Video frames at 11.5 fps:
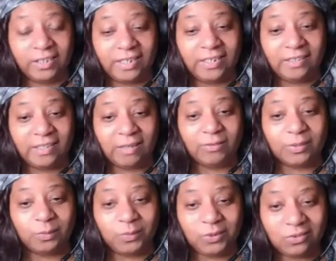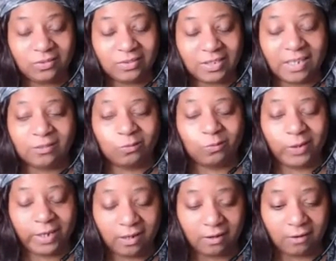kid that was abused as
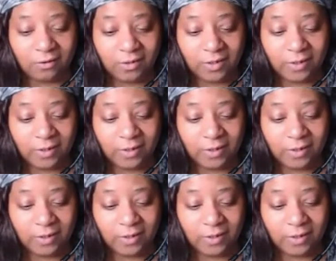well